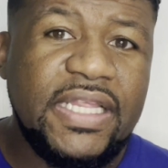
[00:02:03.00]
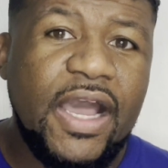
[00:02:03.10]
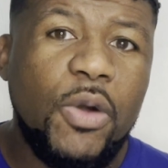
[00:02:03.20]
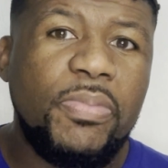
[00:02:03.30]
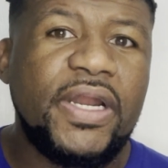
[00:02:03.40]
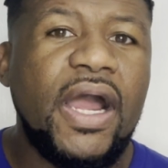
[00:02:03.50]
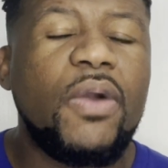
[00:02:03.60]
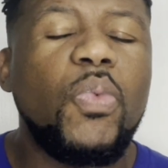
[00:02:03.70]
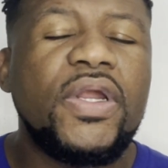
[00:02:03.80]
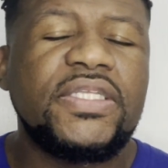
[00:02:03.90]
now, but
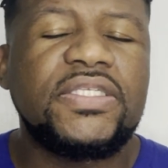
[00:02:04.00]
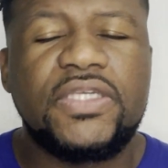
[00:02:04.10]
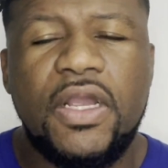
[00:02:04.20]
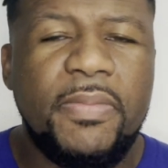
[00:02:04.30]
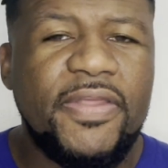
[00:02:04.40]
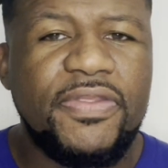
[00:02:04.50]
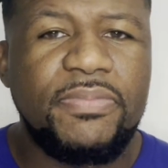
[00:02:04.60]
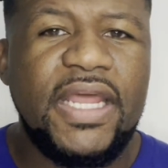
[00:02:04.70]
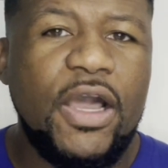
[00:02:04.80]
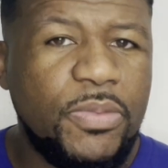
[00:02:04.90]
I wanted to talk about
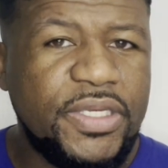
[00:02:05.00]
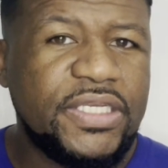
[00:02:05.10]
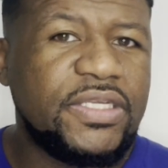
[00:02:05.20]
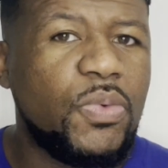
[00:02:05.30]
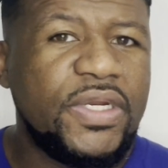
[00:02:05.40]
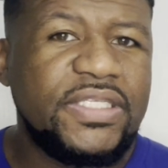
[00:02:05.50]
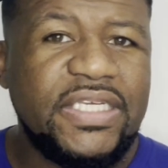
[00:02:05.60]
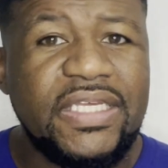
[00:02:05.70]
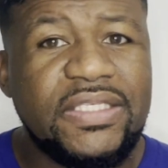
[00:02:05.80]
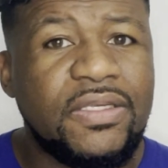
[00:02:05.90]
them now because I wanted
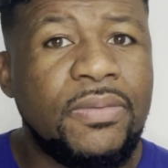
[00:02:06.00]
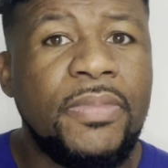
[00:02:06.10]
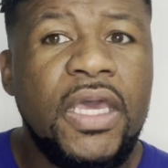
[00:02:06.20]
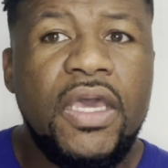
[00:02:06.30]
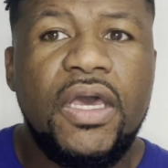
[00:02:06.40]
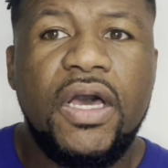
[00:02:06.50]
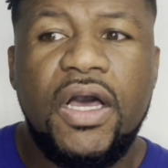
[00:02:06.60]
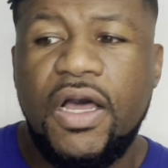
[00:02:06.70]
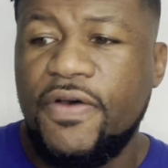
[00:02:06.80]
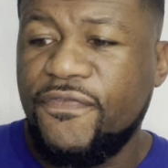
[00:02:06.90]
to get some
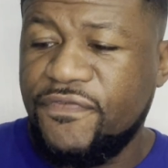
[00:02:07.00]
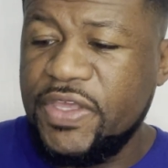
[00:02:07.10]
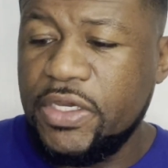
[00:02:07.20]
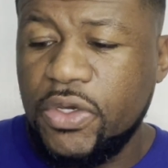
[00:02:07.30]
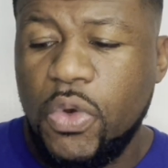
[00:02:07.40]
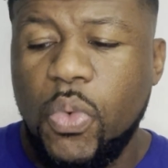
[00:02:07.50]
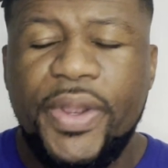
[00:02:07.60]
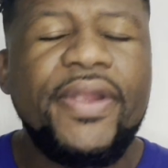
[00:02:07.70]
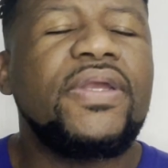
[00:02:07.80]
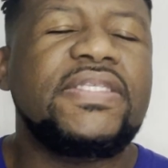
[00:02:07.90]
feel,
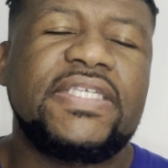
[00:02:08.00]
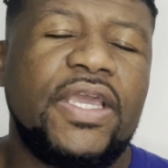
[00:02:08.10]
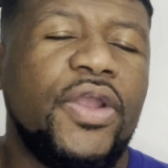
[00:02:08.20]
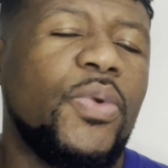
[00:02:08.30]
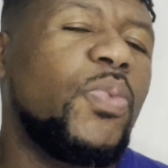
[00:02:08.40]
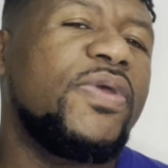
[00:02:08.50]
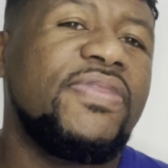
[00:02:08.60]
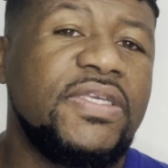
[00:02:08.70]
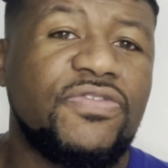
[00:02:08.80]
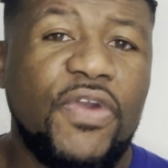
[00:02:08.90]
wear, and tear
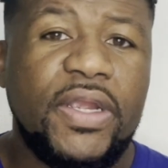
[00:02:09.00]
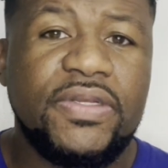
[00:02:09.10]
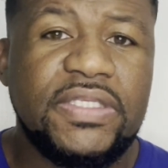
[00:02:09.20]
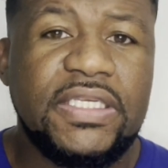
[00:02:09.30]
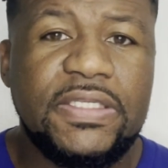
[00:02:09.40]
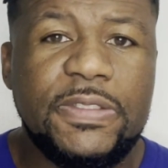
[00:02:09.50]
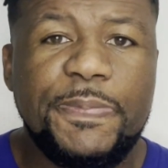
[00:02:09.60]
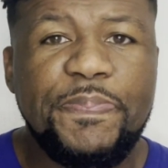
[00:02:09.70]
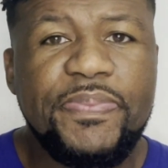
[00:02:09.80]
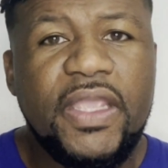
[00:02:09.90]
with these fragrances.
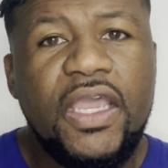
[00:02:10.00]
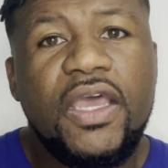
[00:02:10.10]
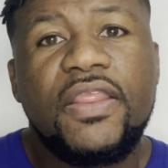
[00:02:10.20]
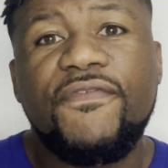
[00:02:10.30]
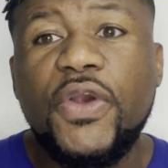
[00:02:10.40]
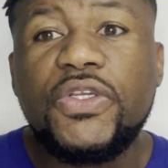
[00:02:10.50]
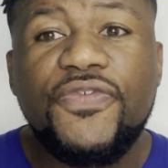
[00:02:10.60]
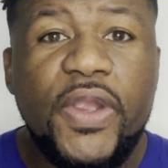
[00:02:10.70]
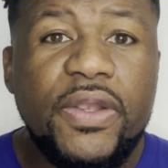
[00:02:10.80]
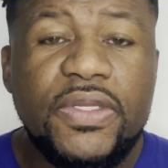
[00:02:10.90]
The
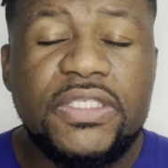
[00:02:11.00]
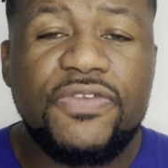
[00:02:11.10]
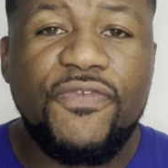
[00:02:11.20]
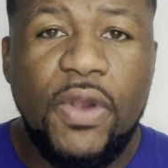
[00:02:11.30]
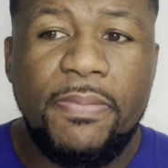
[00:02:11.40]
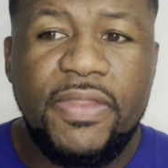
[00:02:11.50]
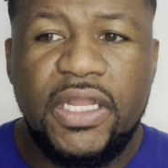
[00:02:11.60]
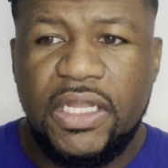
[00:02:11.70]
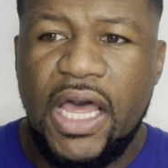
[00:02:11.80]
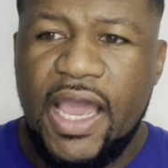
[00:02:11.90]
first fragrance from
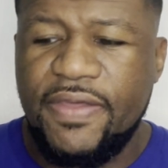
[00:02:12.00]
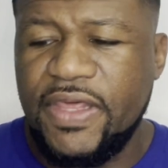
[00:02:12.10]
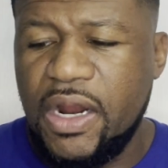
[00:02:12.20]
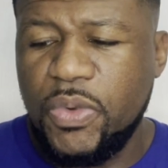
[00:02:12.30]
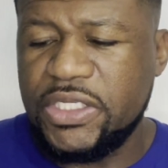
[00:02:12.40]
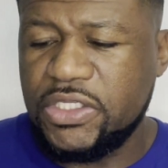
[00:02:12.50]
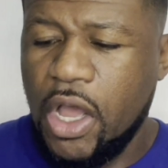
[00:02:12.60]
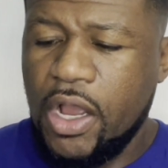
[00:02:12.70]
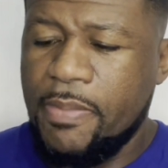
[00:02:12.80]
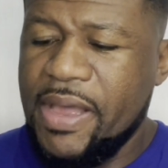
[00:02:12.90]
the line that I want to
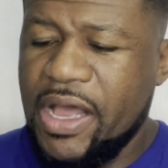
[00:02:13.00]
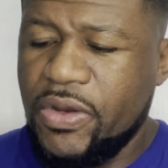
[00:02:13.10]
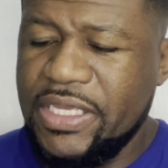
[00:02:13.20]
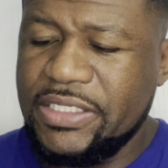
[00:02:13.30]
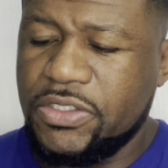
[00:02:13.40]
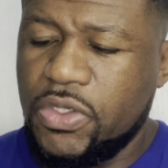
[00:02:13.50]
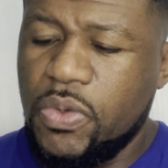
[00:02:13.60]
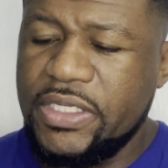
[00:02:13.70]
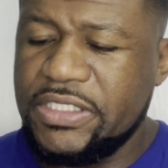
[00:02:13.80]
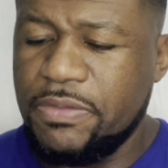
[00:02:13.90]
talk about is
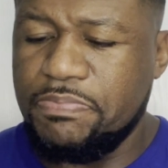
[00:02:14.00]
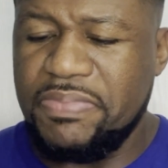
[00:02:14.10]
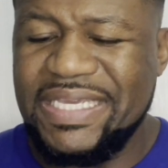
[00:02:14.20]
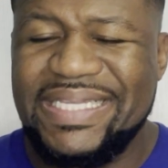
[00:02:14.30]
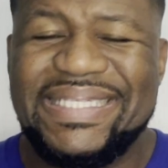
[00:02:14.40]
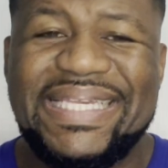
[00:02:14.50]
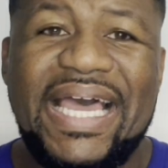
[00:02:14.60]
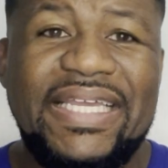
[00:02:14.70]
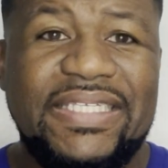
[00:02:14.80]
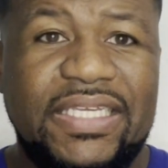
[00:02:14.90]
going to be
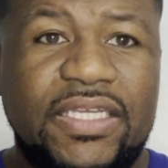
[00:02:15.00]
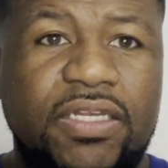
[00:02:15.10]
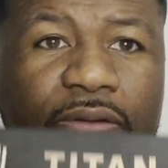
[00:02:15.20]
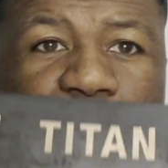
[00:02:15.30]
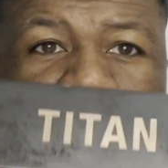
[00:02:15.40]
Titan.